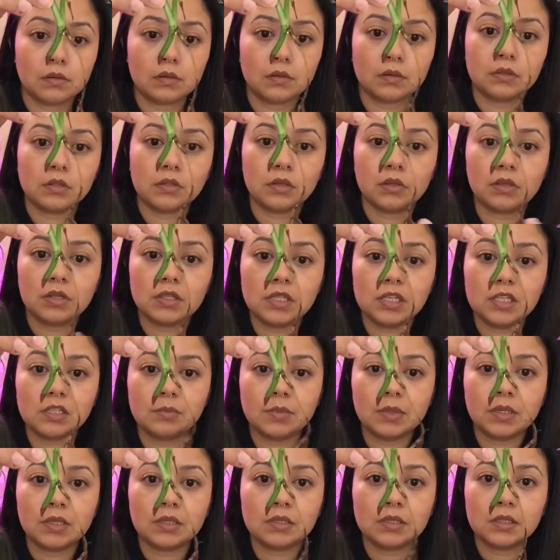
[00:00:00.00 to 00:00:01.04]
So this has
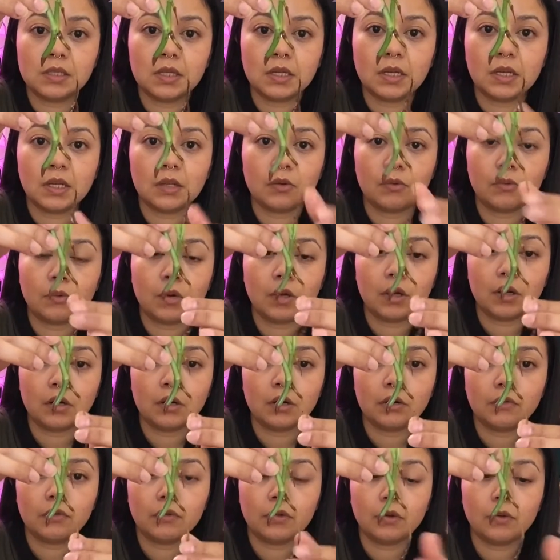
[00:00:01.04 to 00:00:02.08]
been sitting in
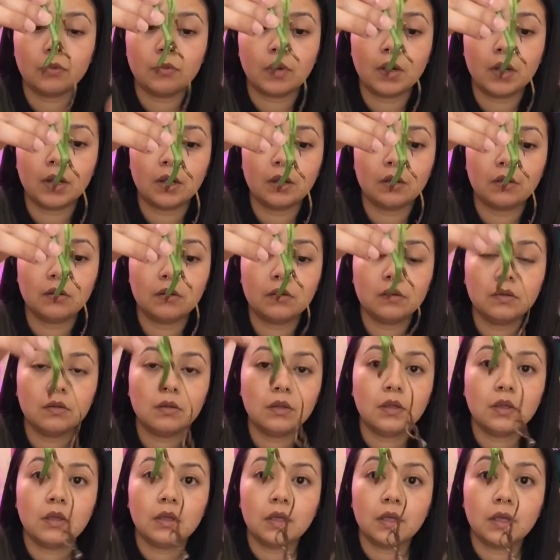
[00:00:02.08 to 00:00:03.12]
water for a while,
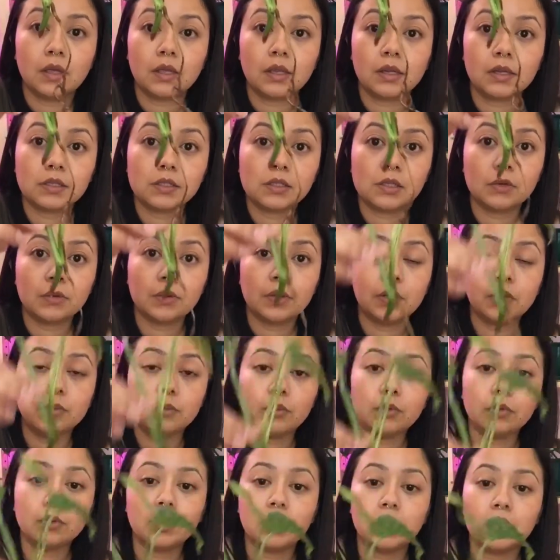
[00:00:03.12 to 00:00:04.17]
and it's already
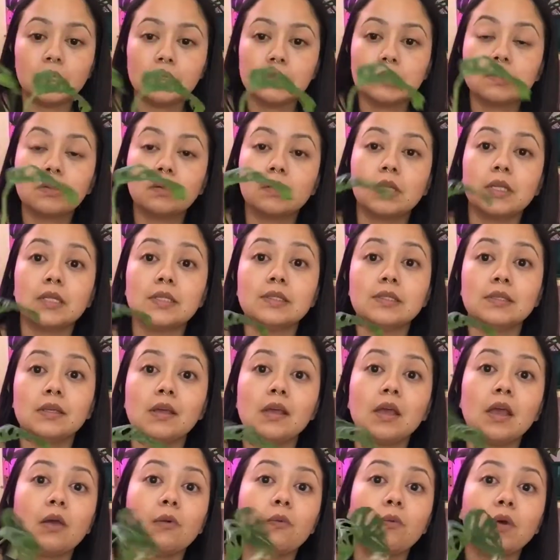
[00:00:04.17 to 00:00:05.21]
rooted. So let's say
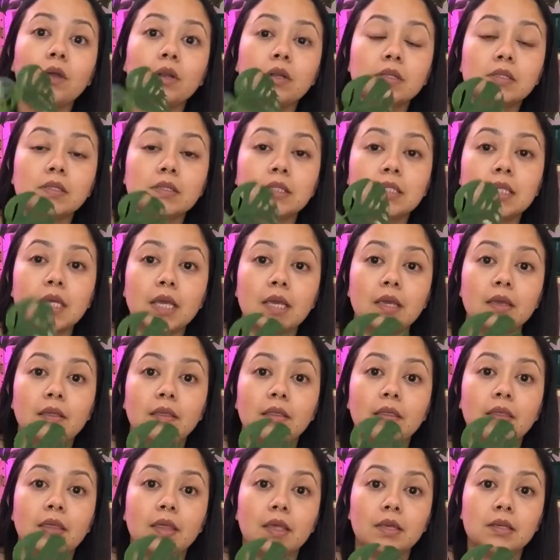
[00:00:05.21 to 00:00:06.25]
I wanted to
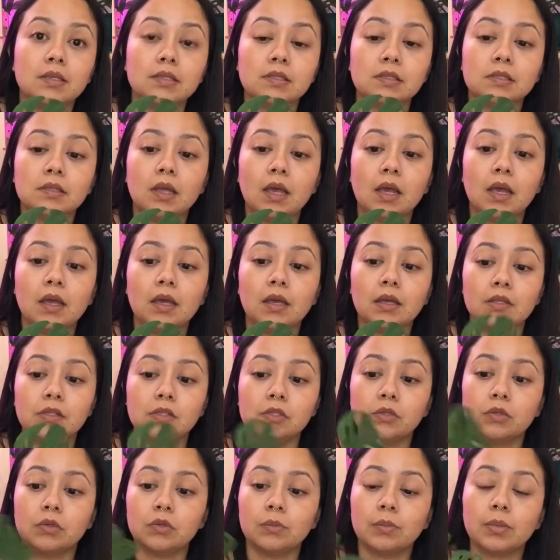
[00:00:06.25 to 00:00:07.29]
take this guy
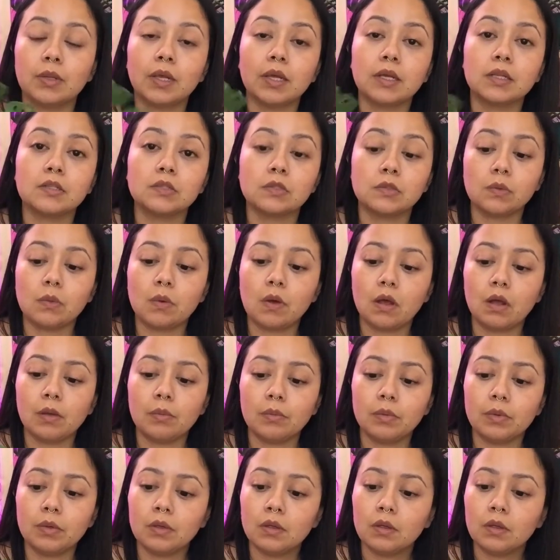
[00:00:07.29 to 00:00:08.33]
to a plant
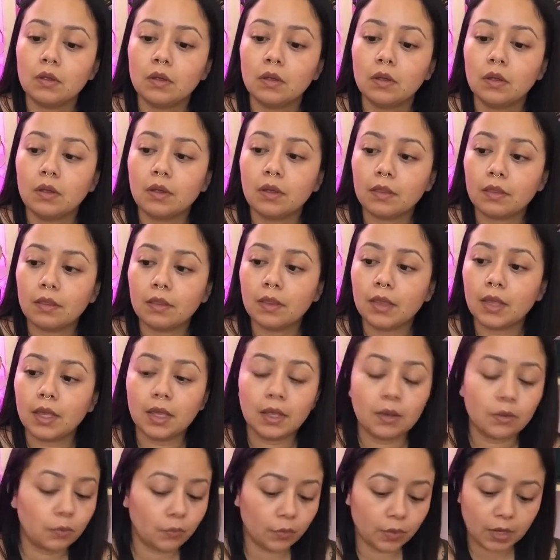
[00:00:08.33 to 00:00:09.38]
swap.
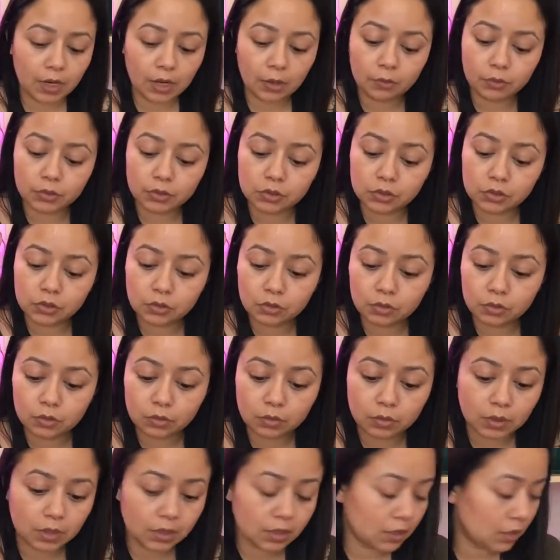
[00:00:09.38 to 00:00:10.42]
Then what I would
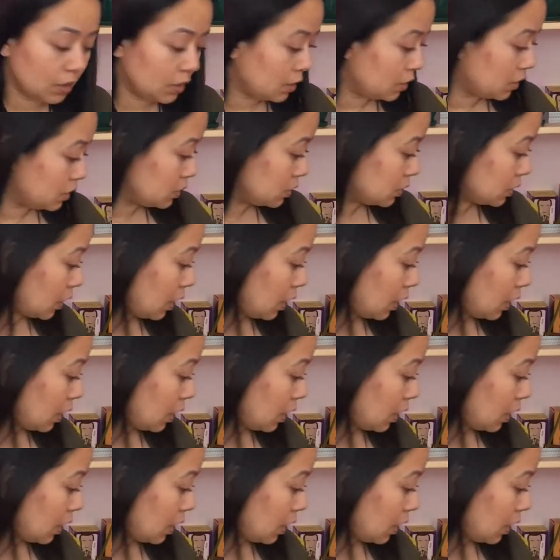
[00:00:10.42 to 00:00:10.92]
do is